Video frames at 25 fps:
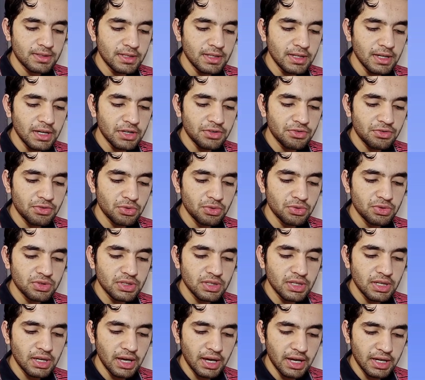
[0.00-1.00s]

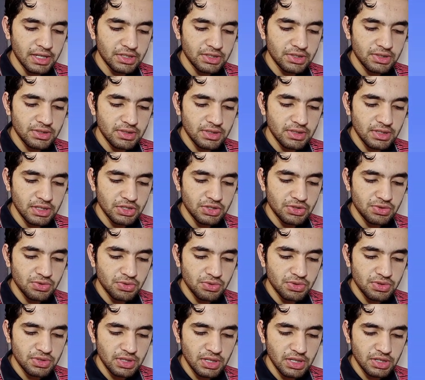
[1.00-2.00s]
CH2CH,
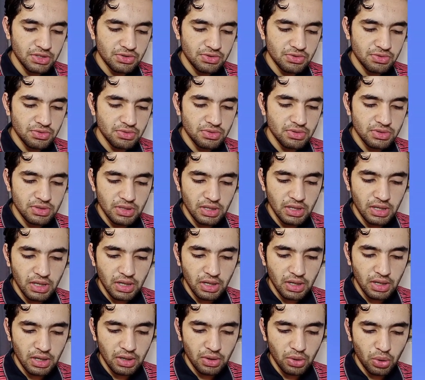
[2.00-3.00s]
CH2, CH2,
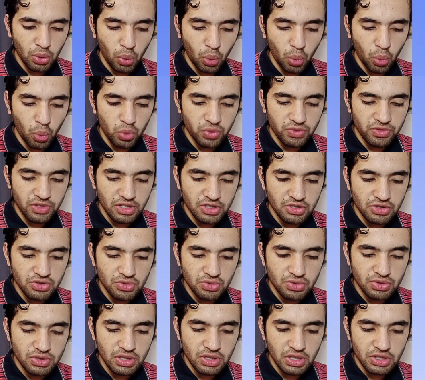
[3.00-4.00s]
CO,
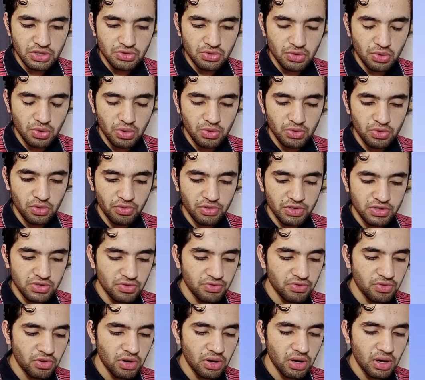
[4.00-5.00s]
CH2, CHO. So
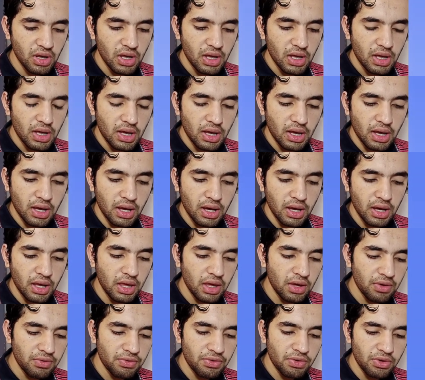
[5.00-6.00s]
first of all,
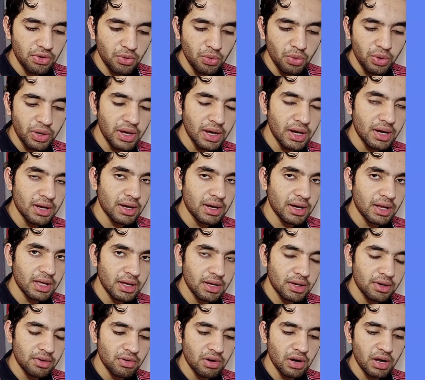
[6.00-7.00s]
if you can
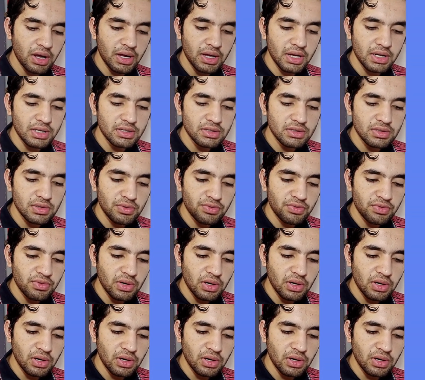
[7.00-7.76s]
like draw it,